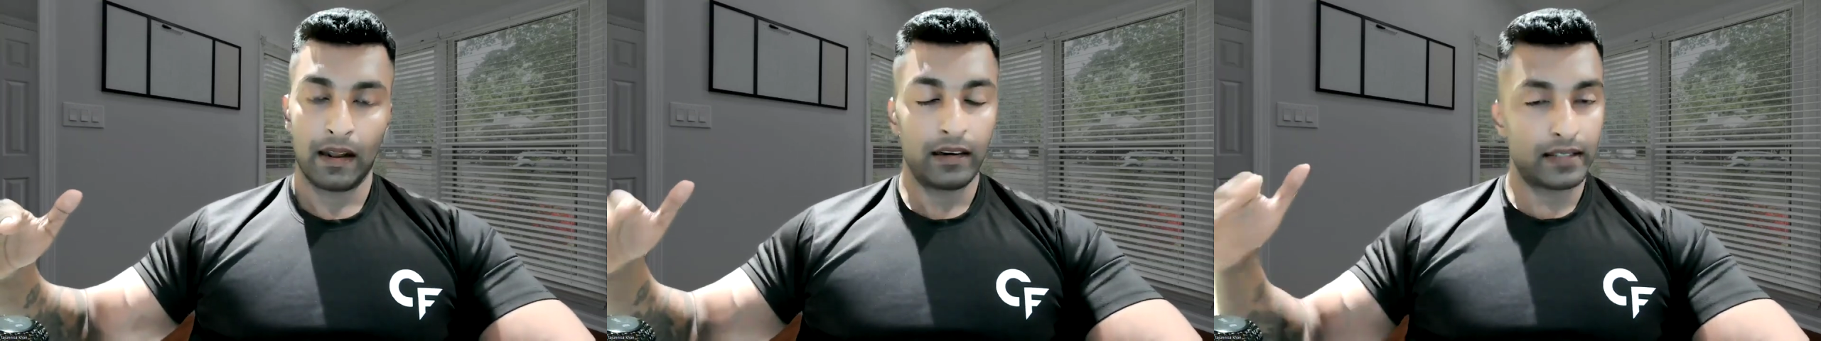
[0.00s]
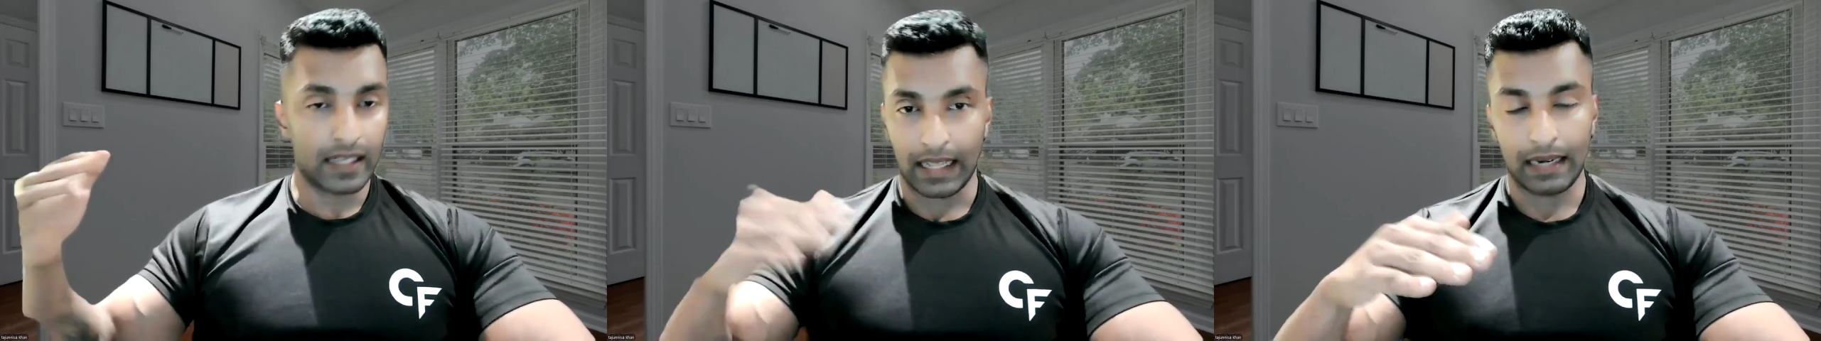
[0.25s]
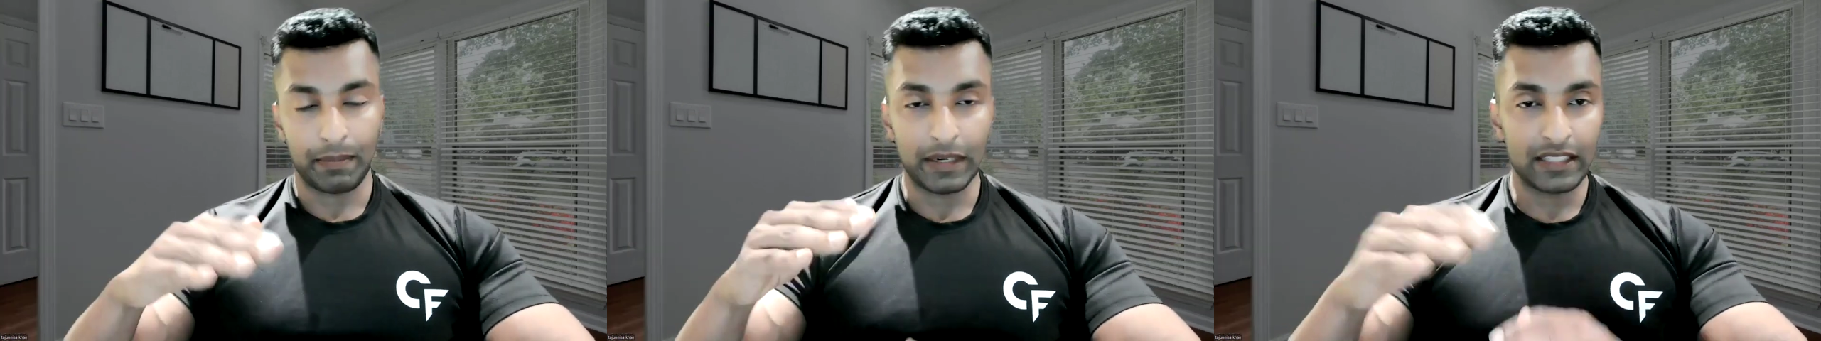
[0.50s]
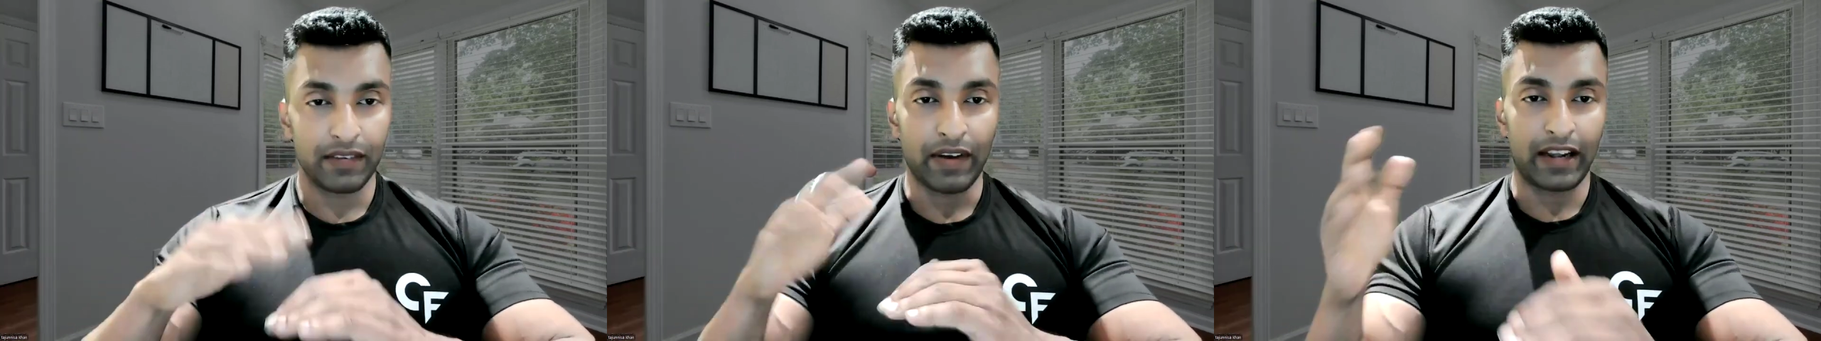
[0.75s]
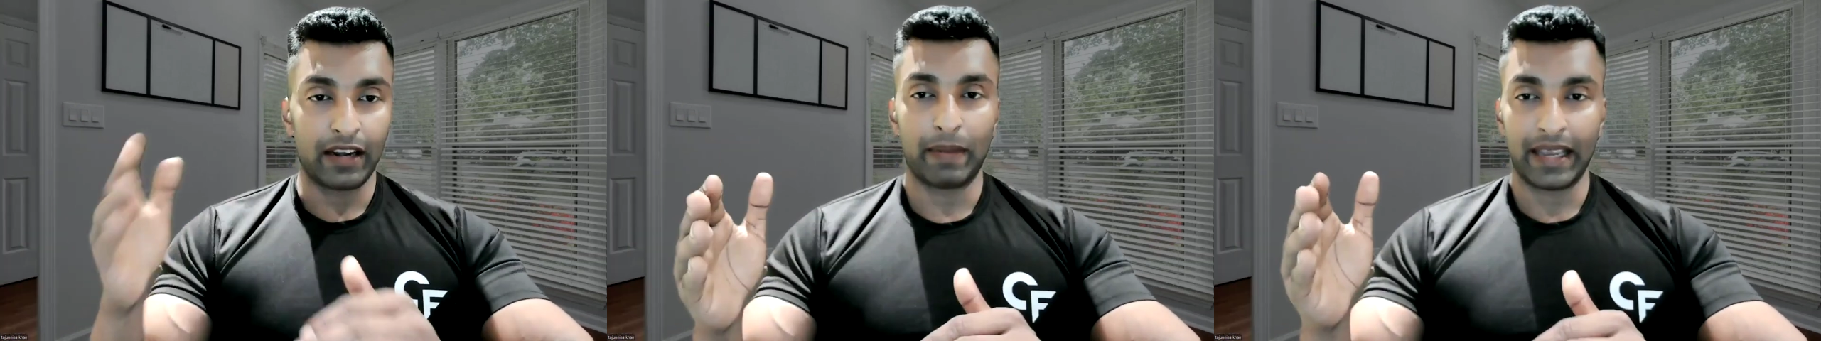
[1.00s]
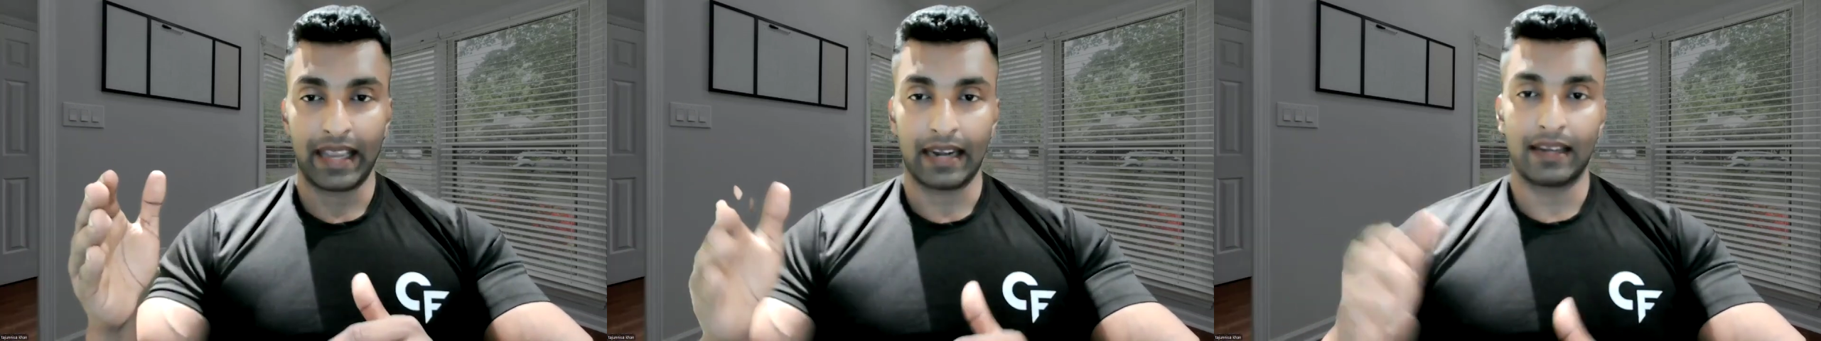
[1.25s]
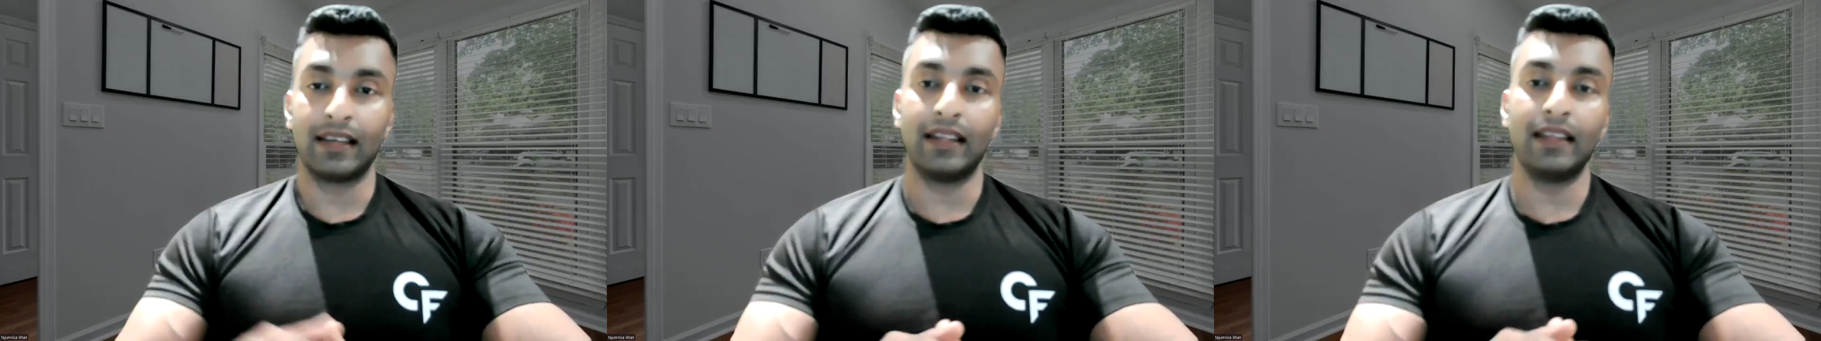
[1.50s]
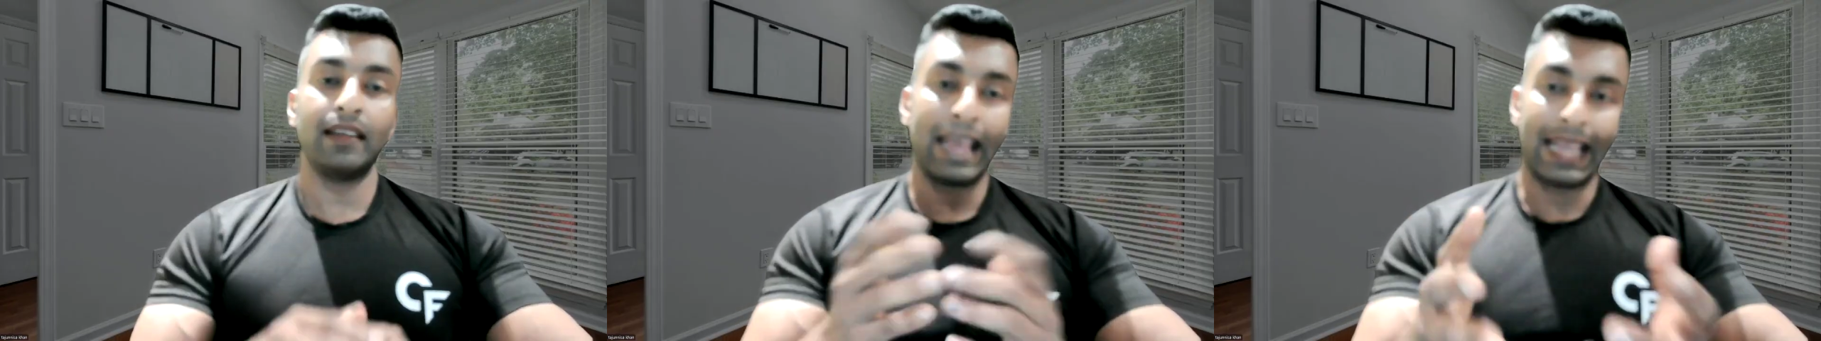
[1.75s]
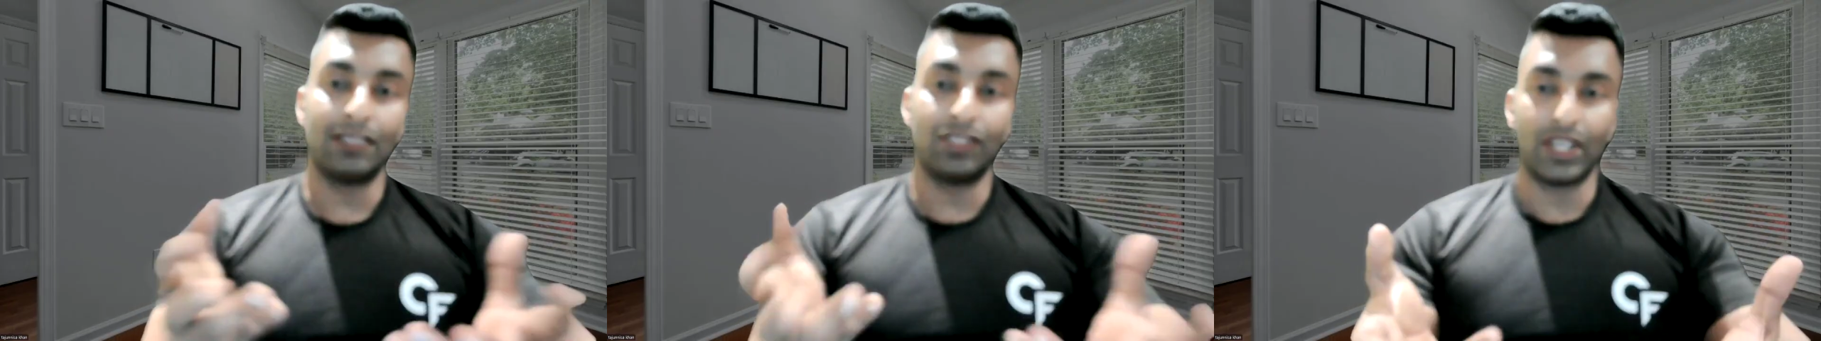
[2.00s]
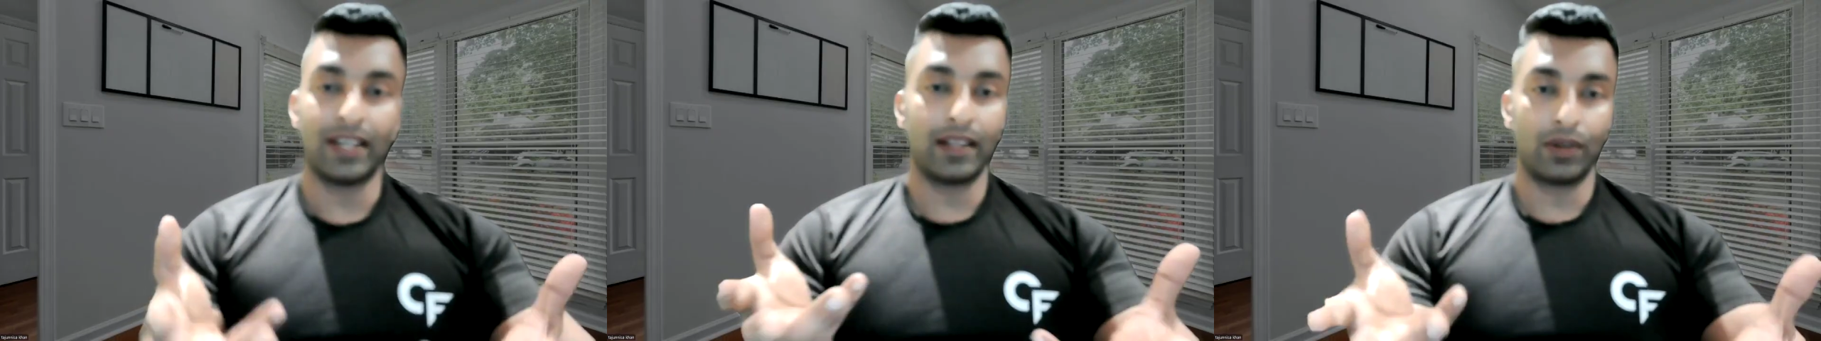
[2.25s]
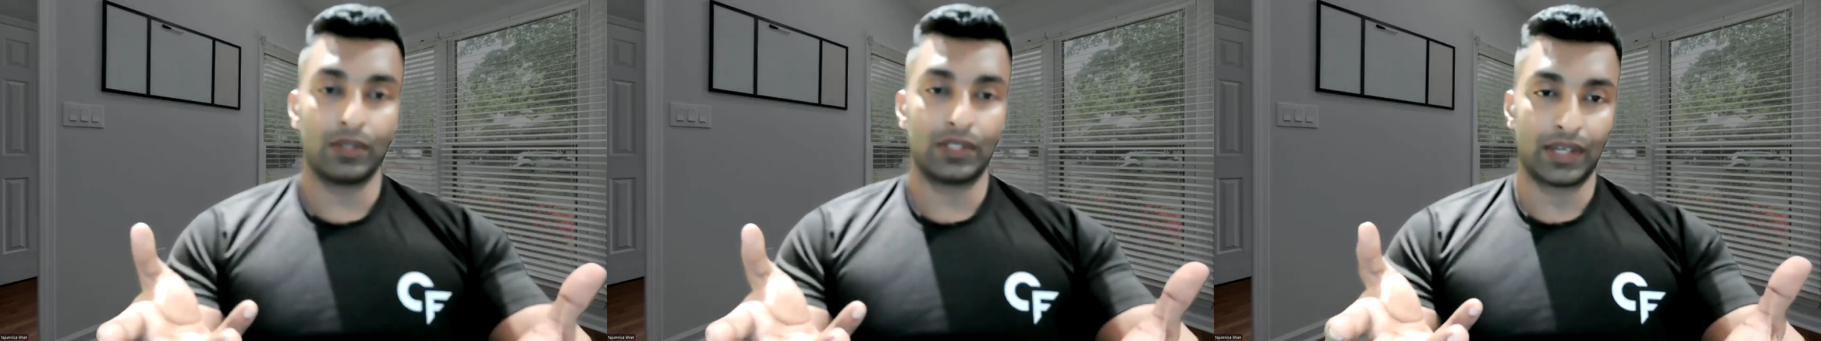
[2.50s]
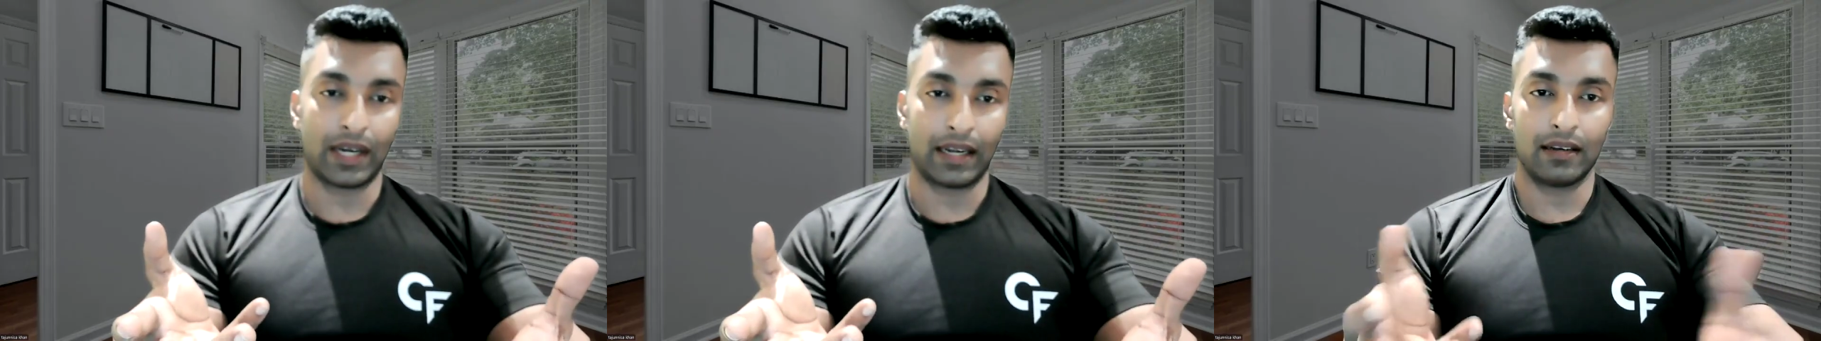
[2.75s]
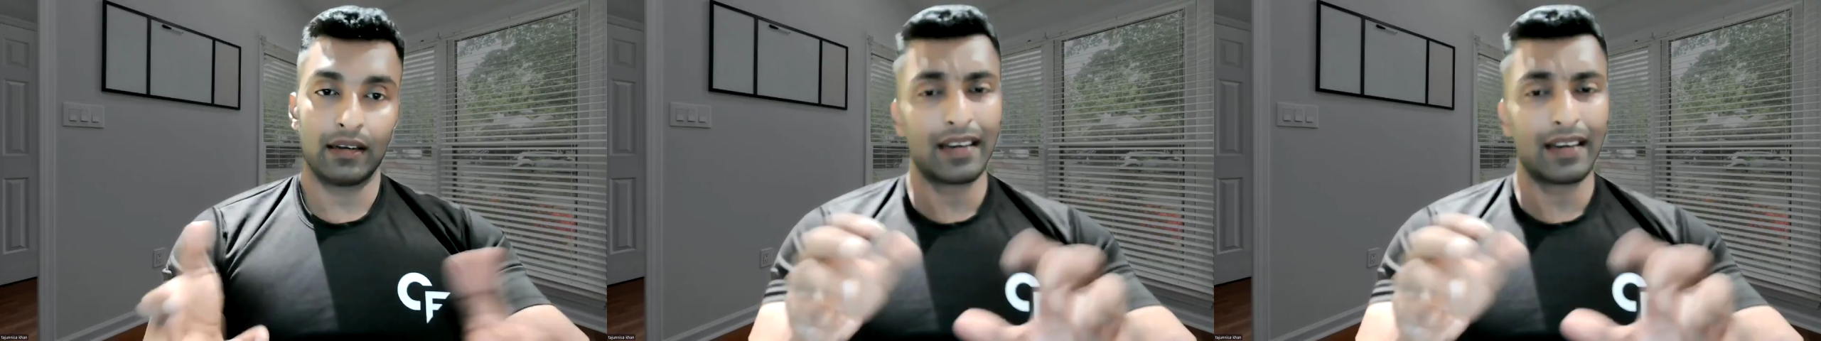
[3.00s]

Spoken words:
So that means divided by category, age, gender, or strata.